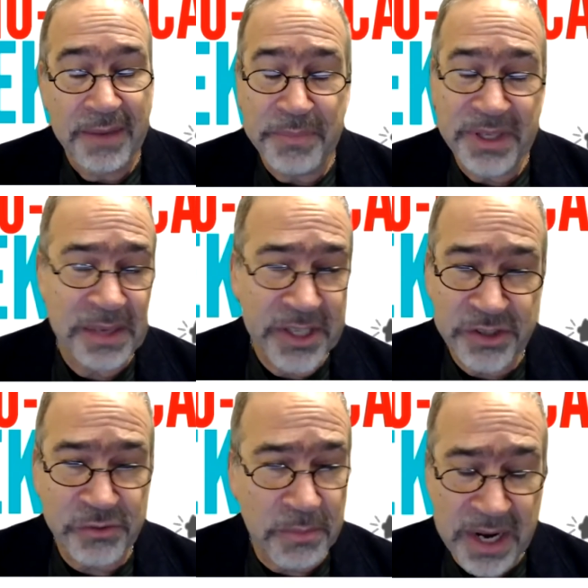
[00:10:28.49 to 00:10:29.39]
But let me
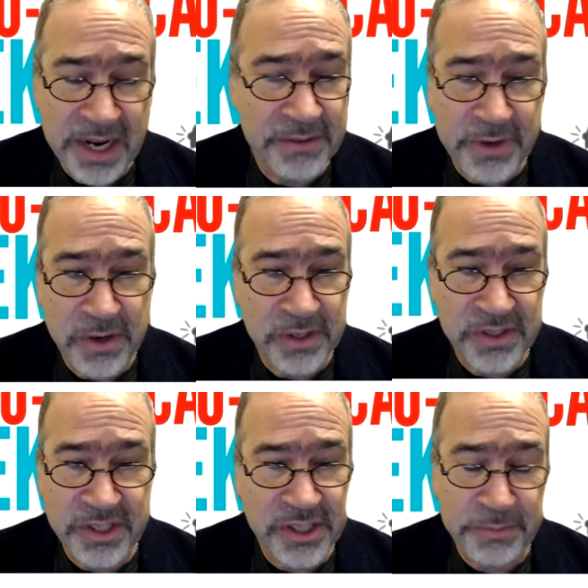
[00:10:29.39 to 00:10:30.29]
just remind folks,
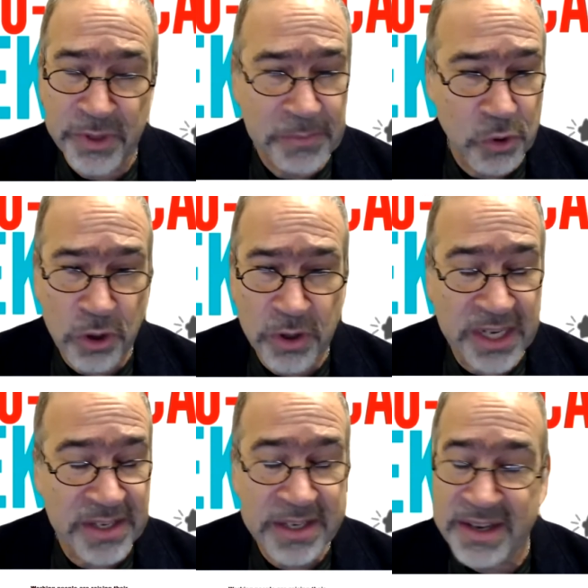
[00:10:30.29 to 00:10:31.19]
the Supreme Court
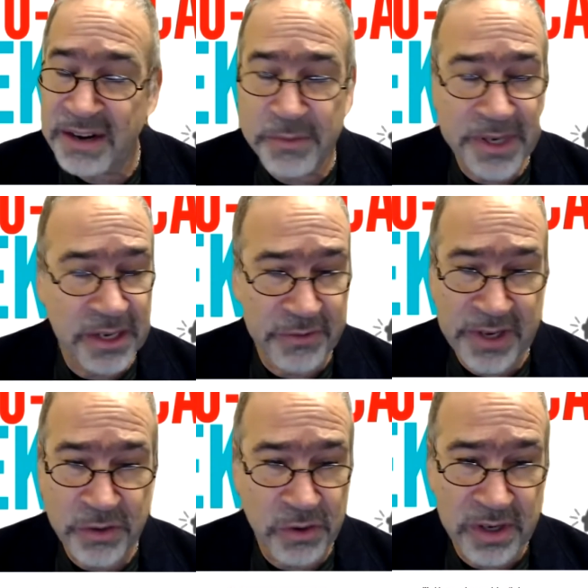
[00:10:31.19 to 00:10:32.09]
has never been a
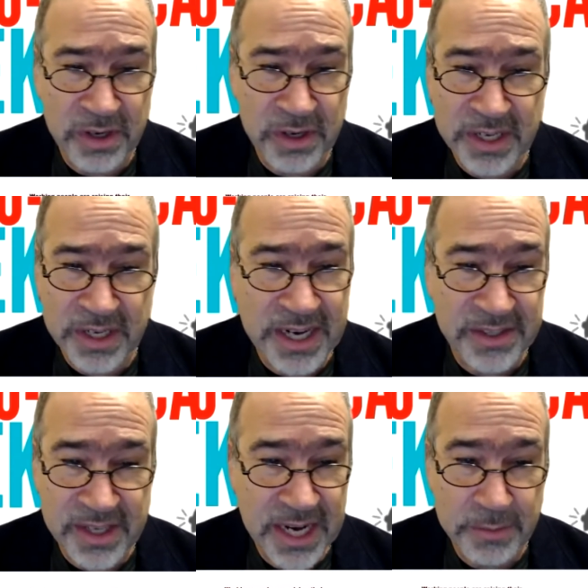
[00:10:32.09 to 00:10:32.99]
friend to
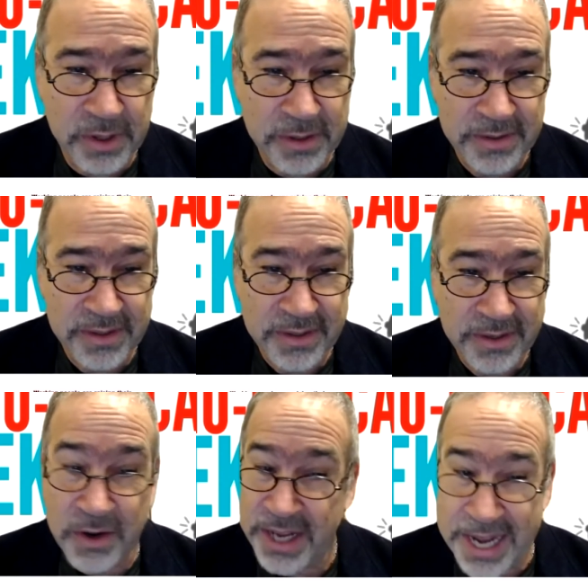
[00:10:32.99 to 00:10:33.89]
organized labor,
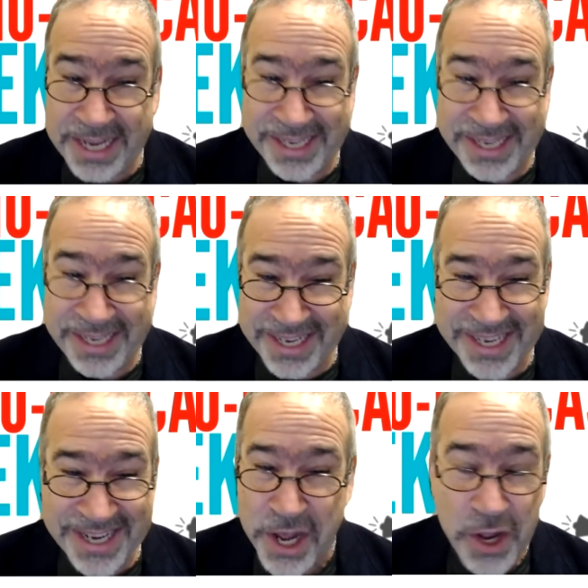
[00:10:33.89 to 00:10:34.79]

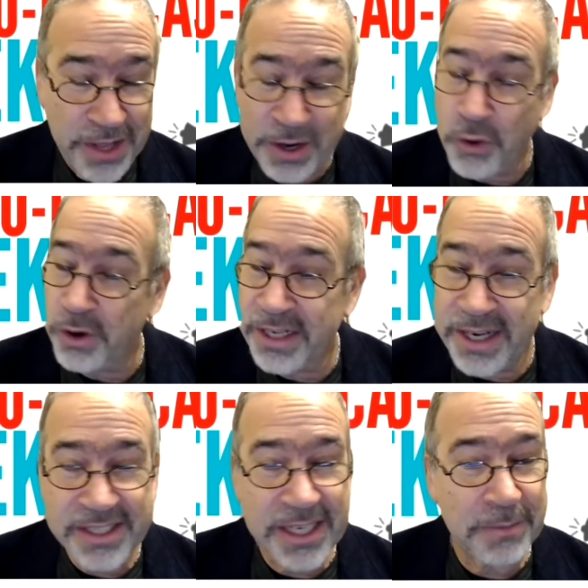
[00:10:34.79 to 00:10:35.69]
okay? The
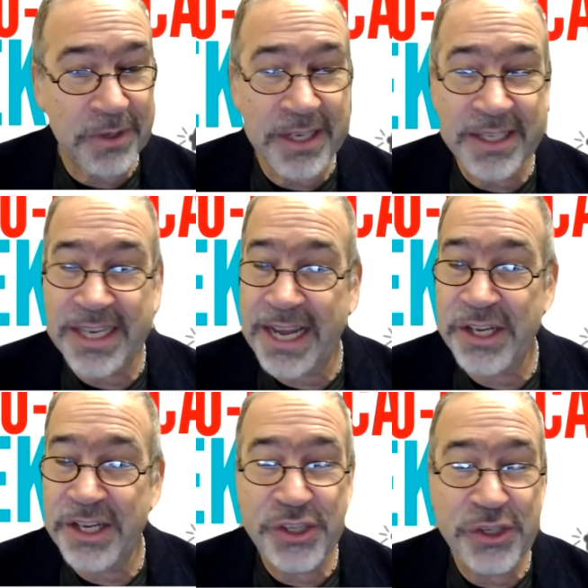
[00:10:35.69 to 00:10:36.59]
organized labor has
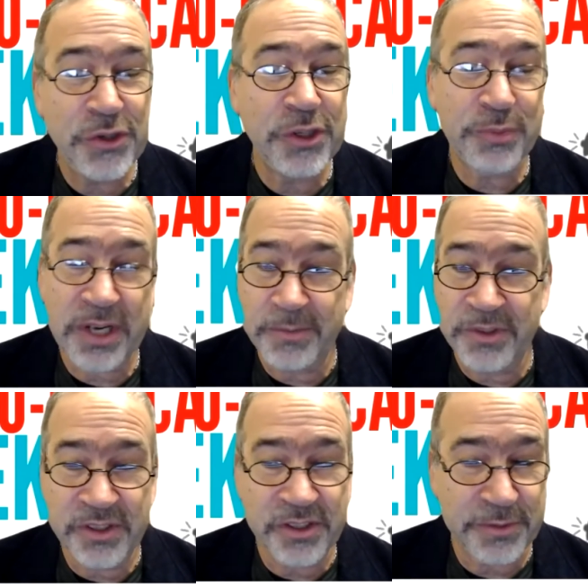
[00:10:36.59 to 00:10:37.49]
had huge
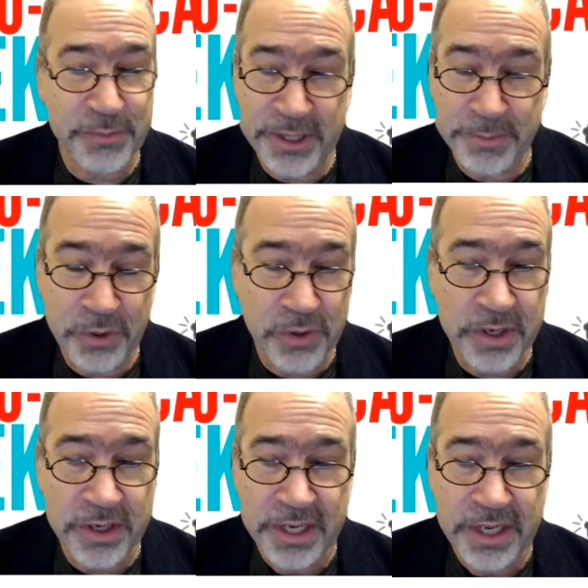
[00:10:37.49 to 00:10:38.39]
problems with the Supreme
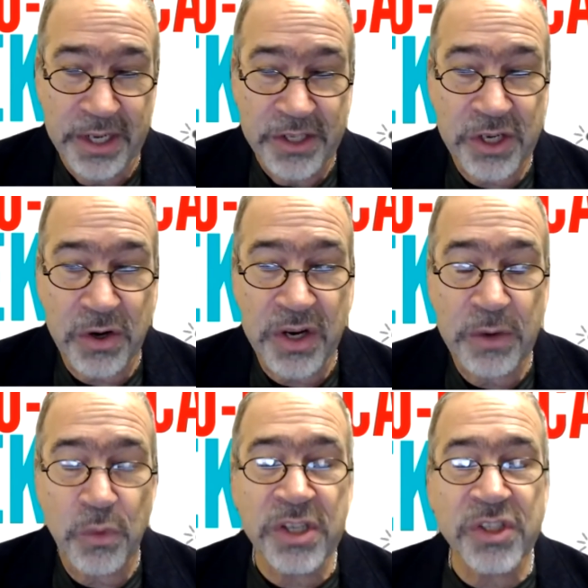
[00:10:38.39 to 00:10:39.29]
Court. So
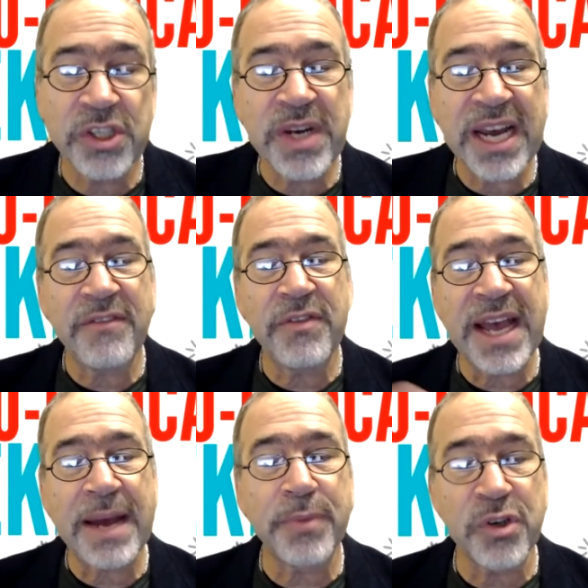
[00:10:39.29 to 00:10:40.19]
once you have
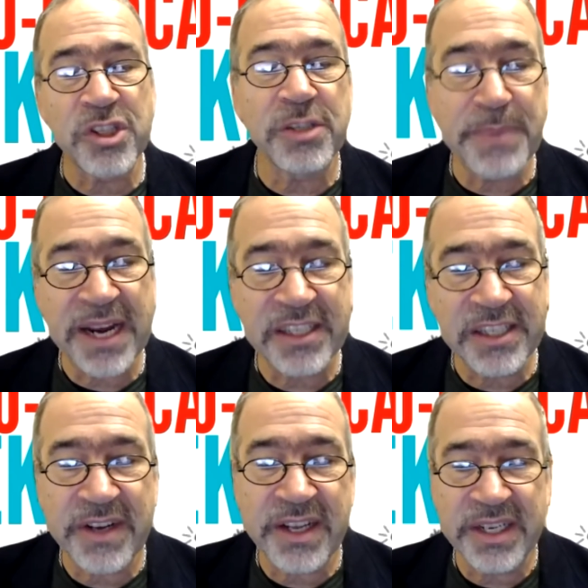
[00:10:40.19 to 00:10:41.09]
that
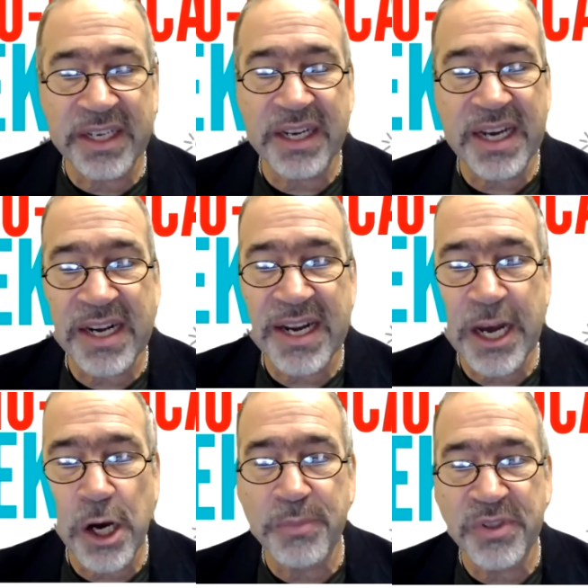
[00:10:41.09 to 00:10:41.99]
perspective, I think it kind of
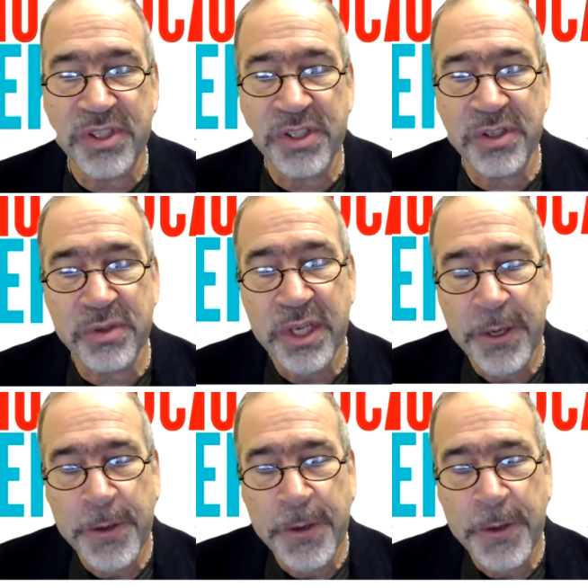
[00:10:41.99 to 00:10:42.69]
helps to